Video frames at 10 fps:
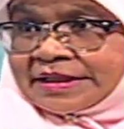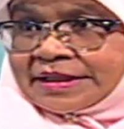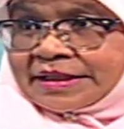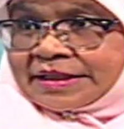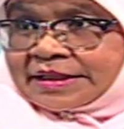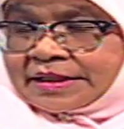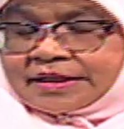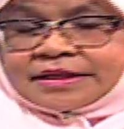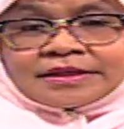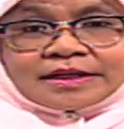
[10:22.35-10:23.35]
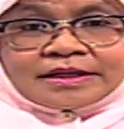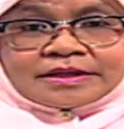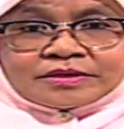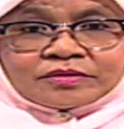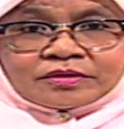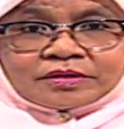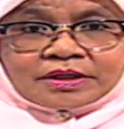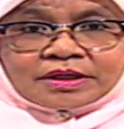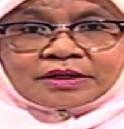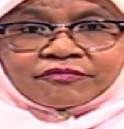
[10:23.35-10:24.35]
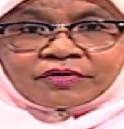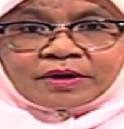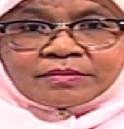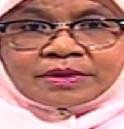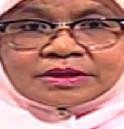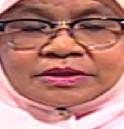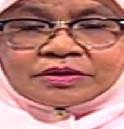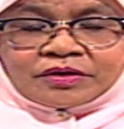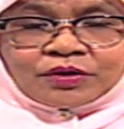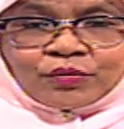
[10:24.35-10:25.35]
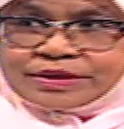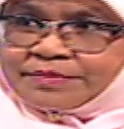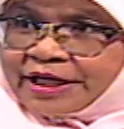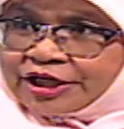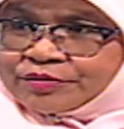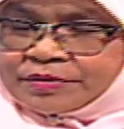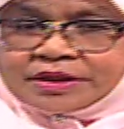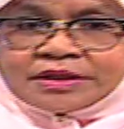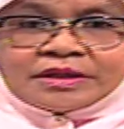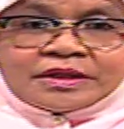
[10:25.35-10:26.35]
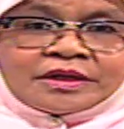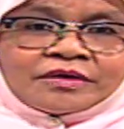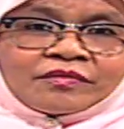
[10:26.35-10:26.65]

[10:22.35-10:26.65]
Mm-hmm. uh, yeah, so uh, from uh, solid waste management, mm-hmm,